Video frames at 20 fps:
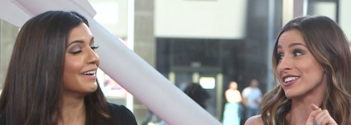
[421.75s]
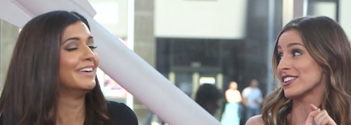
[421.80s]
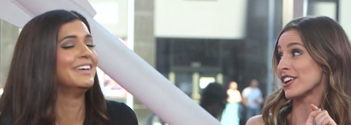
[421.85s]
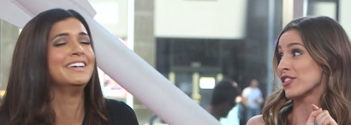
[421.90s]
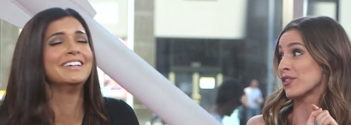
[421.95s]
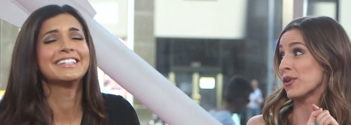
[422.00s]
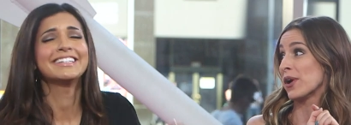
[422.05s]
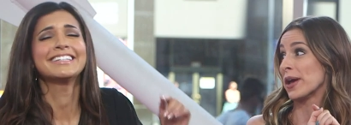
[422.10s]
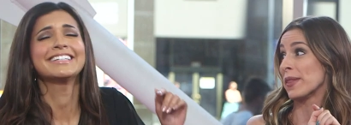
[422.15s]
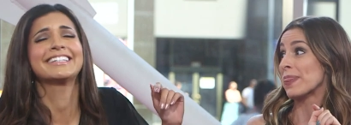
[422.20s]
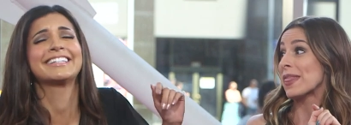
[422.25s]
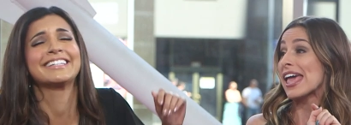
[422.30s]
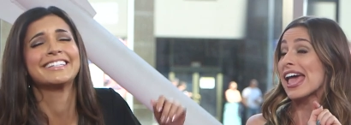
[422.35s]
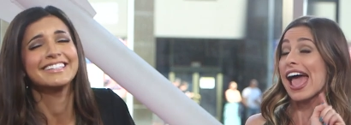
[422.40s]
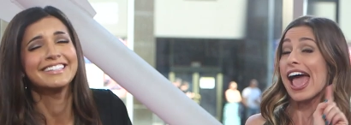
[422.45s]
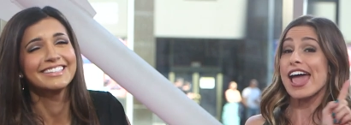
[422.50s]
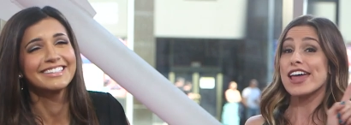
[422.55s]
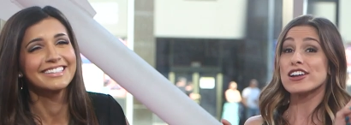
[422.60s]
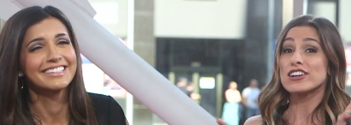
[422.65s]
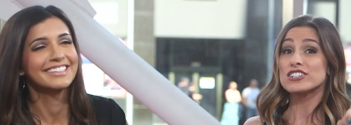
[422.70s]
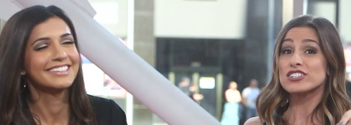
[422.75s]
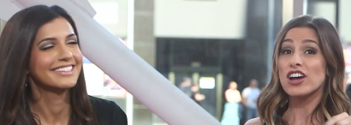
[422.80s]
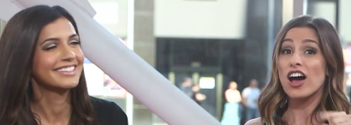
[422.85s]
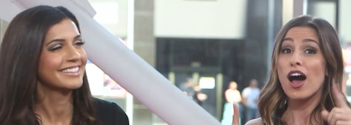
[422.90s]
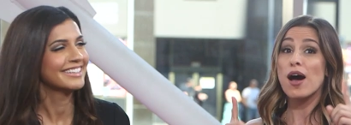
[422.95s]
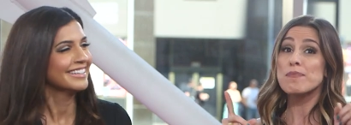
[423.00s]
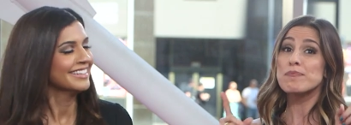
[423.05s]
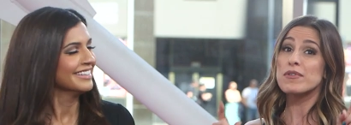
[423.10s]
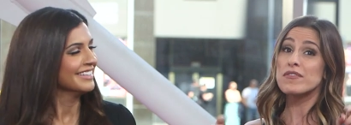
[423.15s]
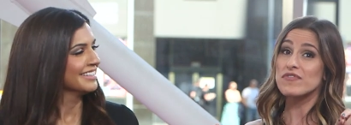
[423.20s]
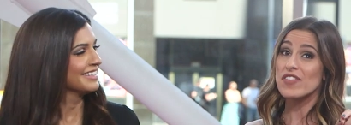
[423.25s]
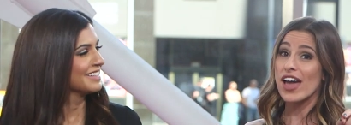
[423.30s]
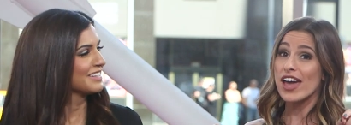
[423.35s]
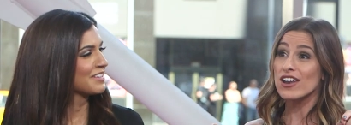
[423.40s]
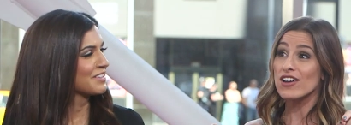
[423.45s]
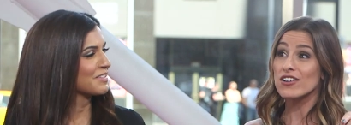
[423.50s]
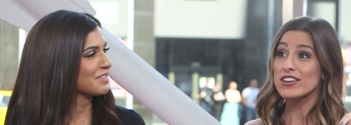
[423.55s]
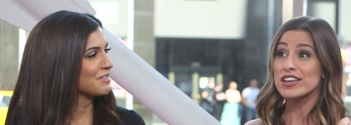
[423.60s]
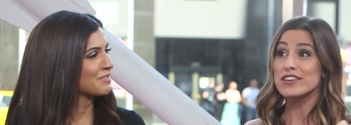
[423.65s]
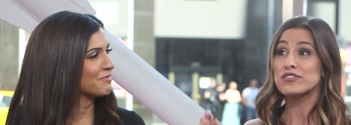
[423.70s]
Speaker 1: another one. And on top of
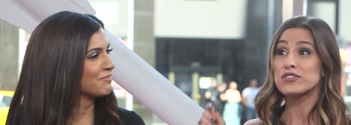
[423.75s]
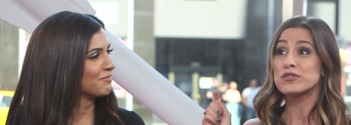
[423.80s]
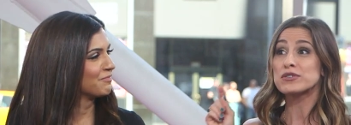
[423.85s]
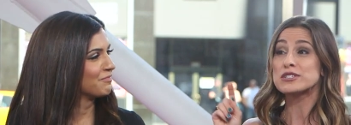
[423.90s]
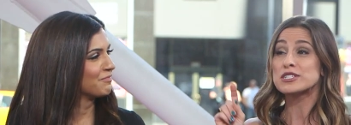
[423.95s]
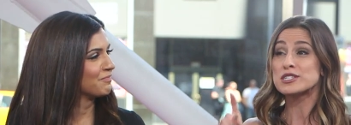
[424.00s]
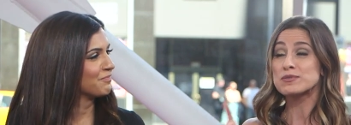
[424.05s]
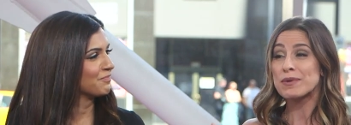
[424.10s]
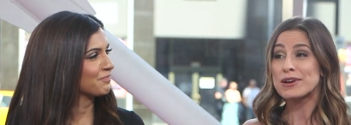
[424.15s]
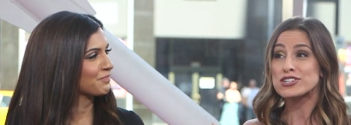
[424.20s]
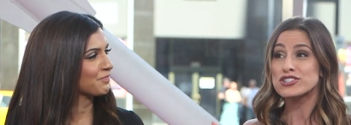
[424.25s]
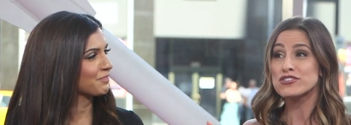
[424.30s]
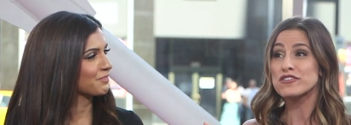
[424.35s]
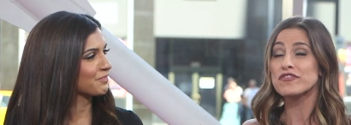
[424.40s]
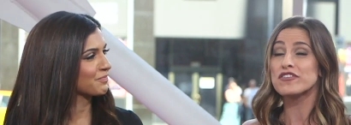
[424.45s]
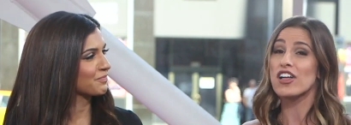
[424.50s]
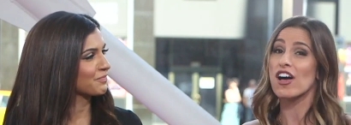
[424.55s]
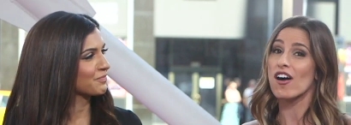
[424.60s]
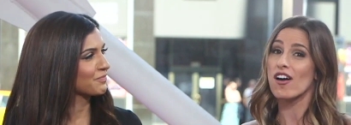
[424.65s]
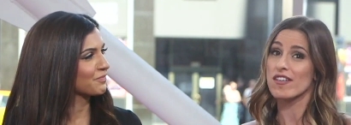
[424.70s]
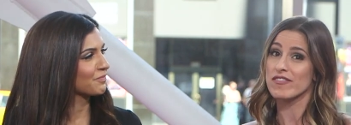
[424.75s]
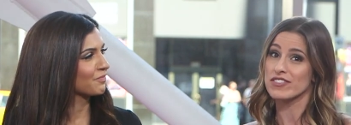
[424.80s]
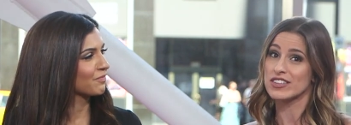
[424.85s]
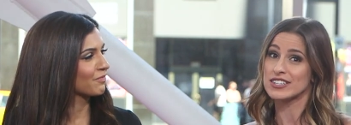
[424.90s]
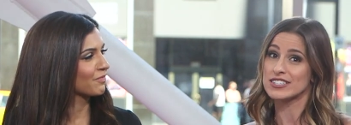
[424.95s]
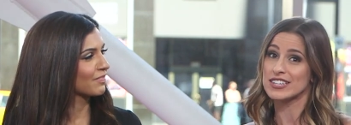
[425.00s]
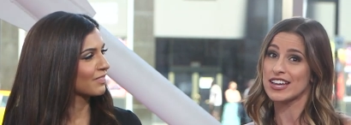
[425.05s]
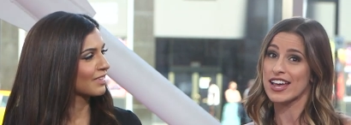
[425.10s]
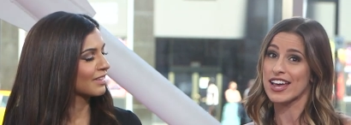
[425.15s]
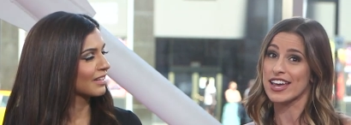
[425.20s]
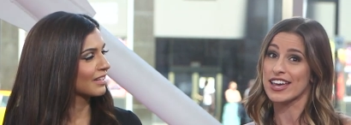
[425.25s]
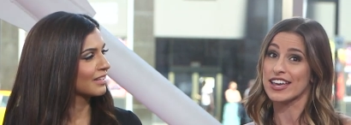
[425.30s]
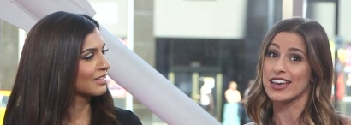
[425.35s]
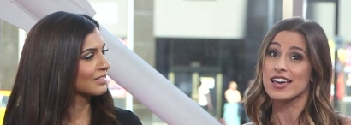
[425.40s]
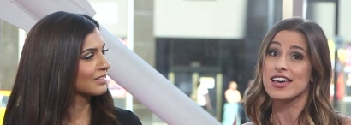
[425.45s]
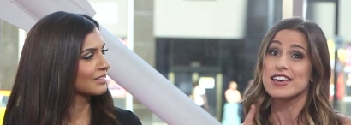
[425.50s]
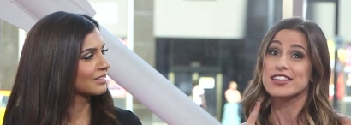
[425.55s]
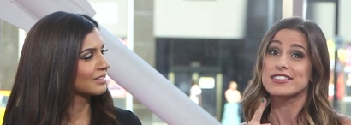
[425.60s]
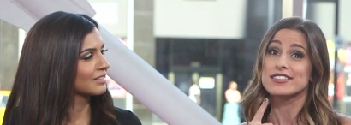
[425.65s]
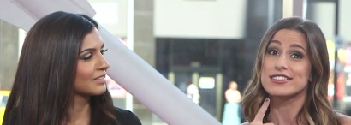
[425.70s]
that, I'll give you a special flaw of the
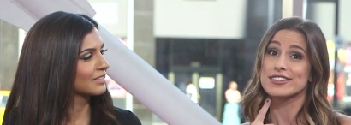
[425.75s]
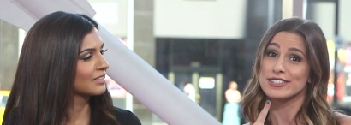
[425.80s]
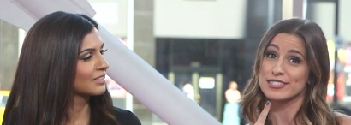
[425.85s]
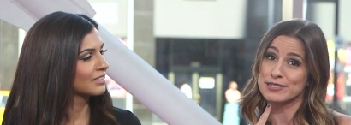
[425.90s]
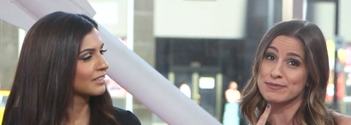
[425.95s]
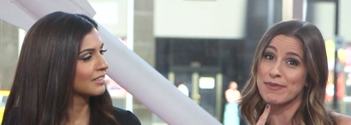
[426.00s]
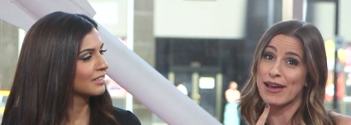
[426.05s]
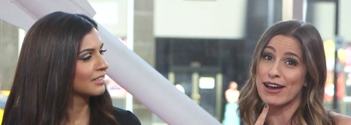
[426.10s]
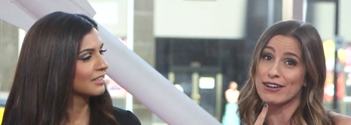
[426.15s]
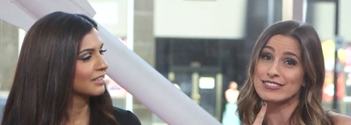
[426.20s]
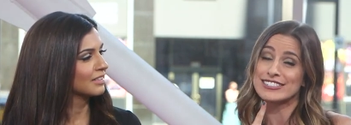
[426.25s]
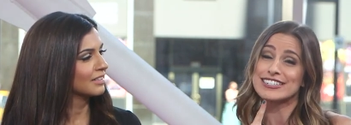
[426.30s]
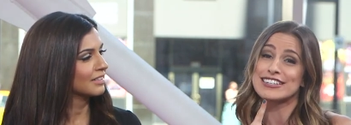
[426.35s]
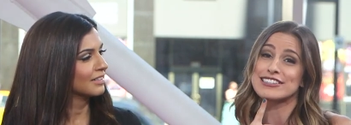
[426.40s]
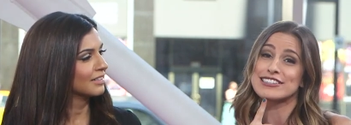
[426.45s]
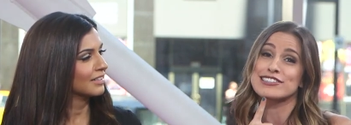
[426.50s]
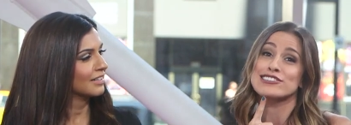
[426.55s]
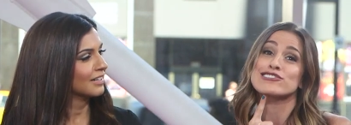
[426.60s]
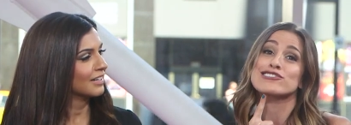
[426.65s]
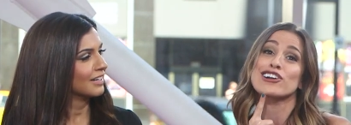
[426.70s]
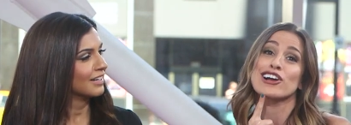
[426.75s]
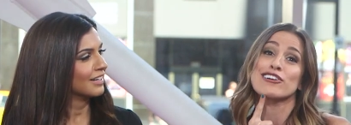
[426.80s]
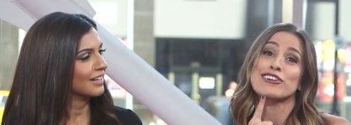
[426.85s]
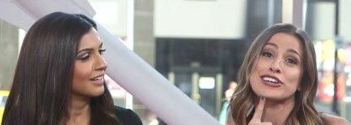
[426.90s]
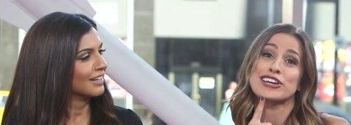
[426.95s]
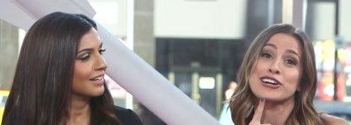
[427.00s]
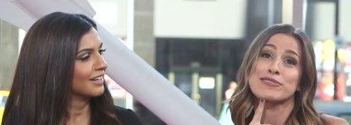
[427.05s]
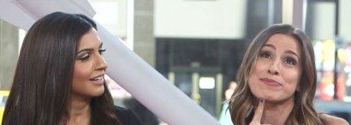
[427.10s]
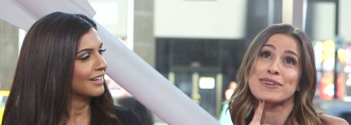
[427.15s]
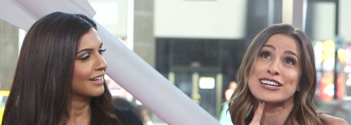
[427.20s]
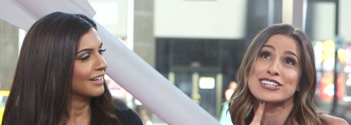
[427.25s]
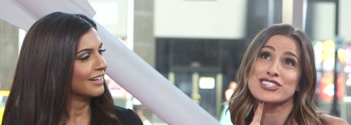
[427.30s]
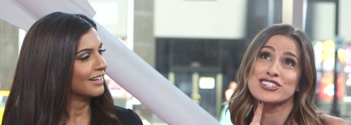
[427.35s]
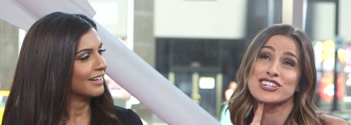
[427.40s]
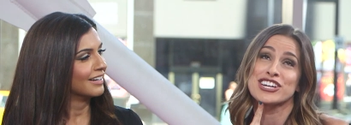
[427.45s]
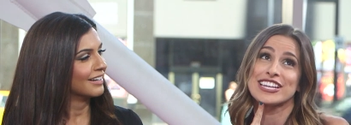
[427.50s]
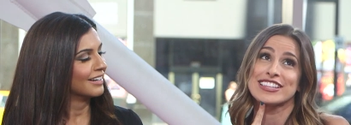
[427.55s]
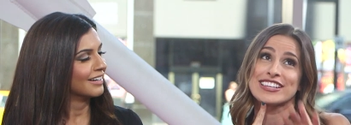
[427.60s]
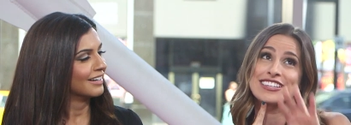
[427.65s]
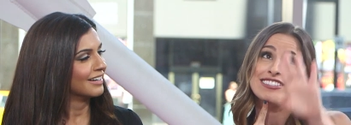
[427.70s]
day. This mountain that's growing on my
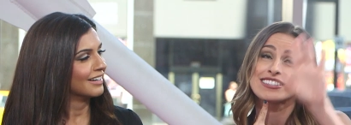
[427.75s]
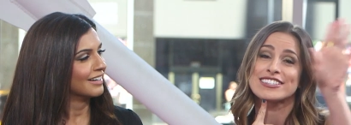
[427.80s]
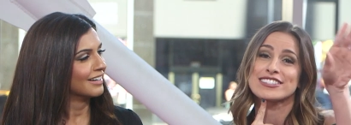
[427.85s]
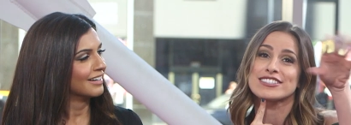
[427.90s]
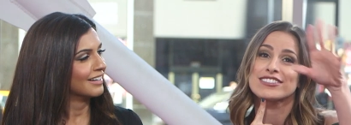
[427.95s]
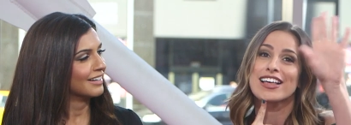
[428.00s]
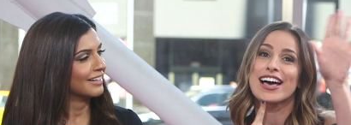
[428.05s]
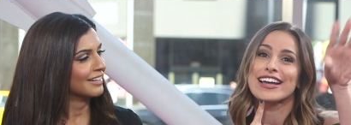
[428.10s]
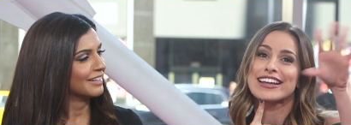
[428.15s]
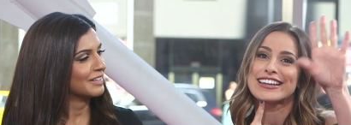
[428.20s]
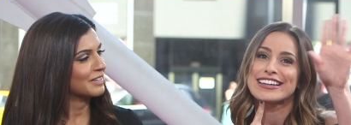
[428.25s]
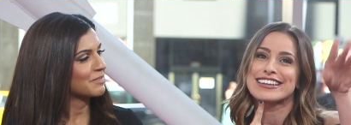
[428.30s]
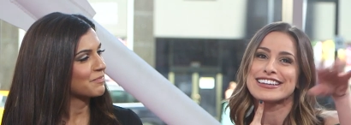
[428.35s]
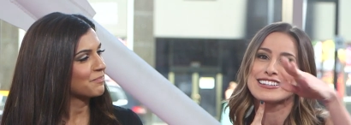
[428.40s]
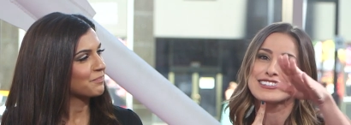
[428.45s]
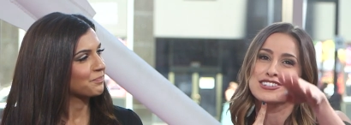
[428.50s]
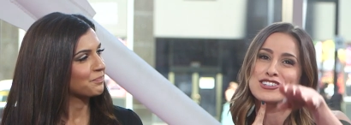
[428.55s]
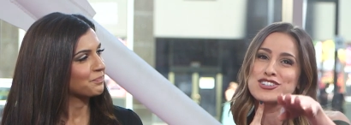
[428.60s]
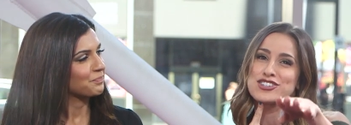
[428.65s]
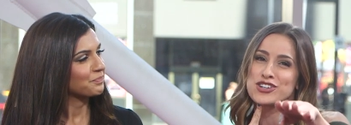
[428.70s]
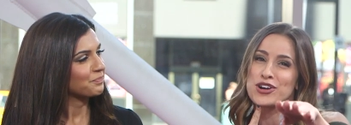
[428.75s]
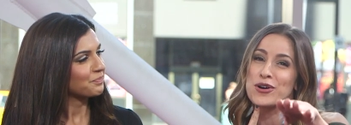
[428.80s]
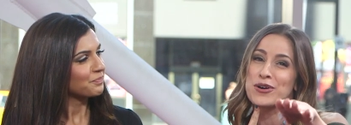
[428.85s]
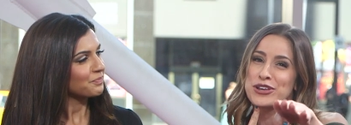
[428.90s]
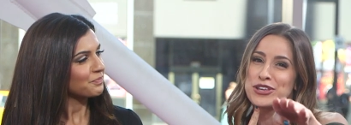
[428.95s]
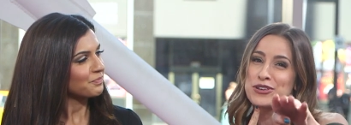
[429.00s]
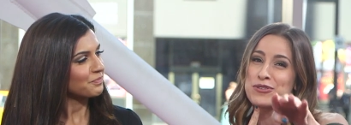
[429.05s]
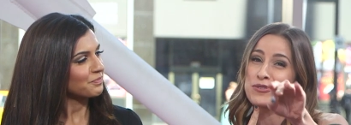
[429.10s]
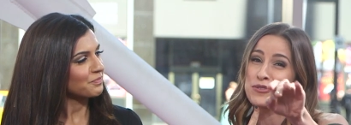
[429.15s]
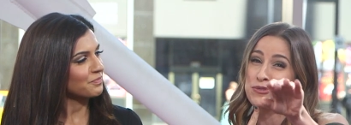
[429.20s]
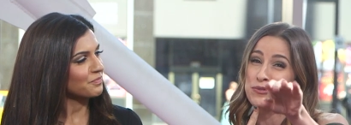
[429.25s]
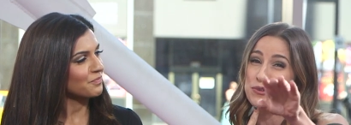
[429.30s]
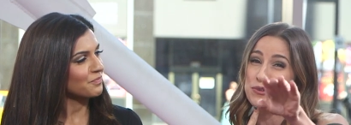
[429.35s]
chin that this lighting isn't showing you the real